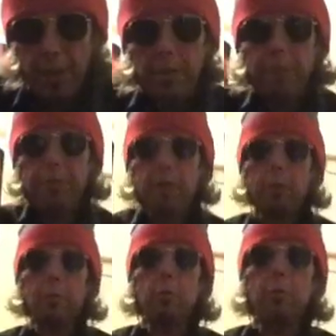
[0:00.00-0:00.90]
go then,
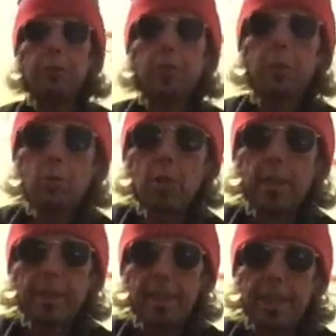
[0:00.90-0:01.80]
folks. We're off to
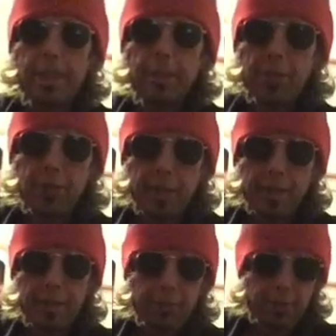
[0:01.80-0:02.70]
work today. This
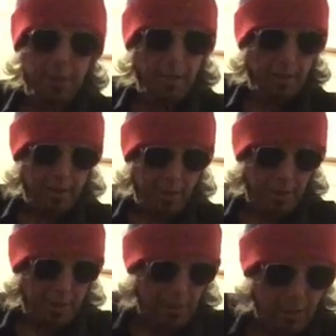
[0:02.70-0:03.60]
is
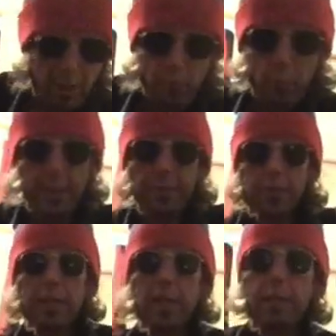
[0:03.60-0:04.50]

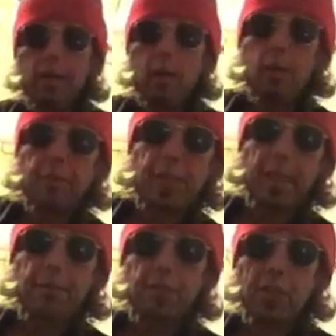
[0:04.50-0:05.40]
Wednesday, half
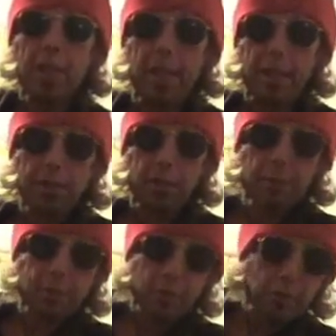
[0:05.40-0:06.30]
day for Jag,
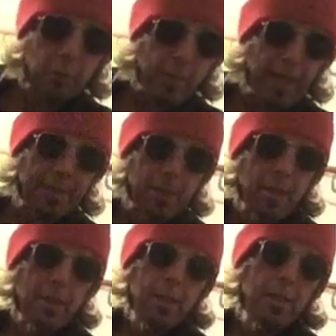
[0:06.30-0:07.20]
so not too bad.
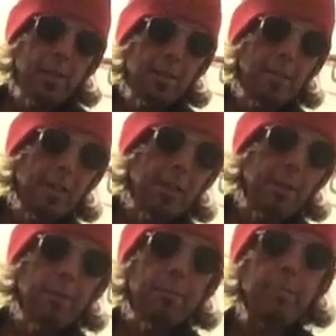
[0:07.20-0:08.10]

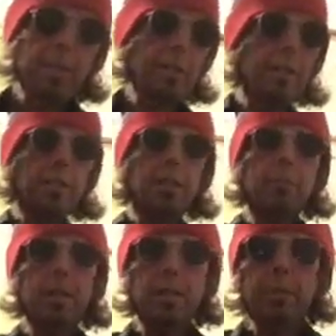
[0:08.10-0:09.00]
Basically just
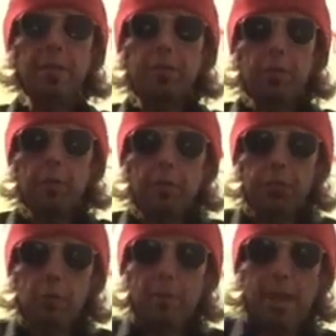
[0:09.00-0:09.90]
means I'm in for
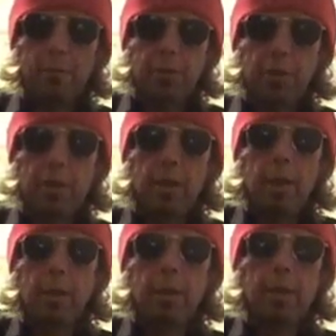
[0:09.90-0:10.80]
4 hours
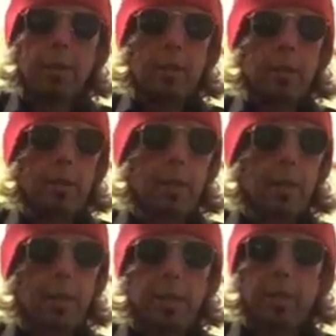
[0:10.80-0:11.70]

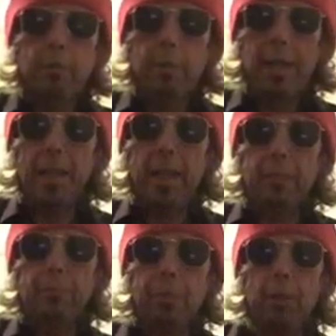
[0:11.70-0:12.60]
and then I'm back
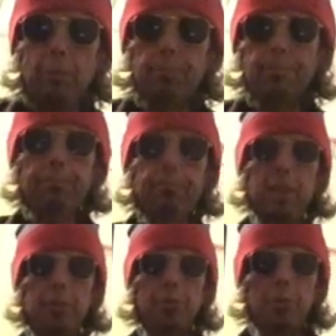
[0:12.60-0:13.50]
again. So
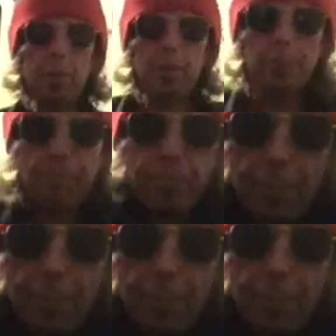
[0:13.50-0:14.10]
let's do this.